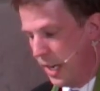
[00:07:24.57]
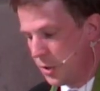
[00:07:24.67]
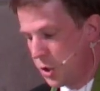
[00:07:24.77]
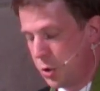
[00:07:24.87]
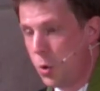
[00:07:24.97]

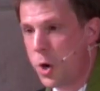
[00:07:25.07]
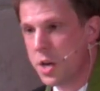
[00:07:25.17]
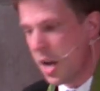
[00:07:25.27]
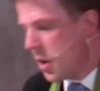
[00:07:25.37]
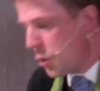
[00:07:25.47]
In
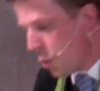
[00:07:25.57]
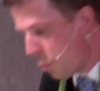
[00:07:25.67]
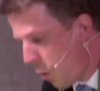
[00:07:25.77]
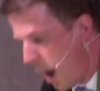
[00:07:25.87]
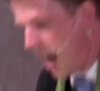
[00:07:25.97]
short, your
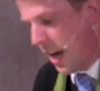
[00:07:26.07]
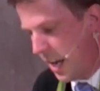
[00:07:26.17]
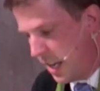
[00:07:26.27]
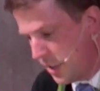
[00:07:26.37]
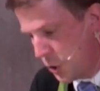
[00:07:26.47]
why
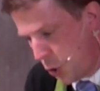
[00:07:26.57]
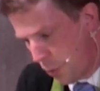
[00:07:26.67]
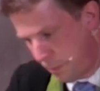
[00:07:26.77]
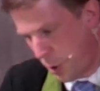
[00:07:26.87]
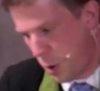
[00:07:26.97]
is your
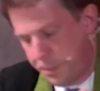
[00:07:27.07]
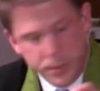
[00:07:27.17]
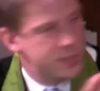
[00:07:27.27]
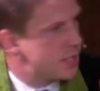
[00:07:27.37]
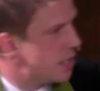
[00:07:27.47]

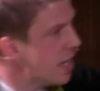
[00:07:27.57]
purpose. It,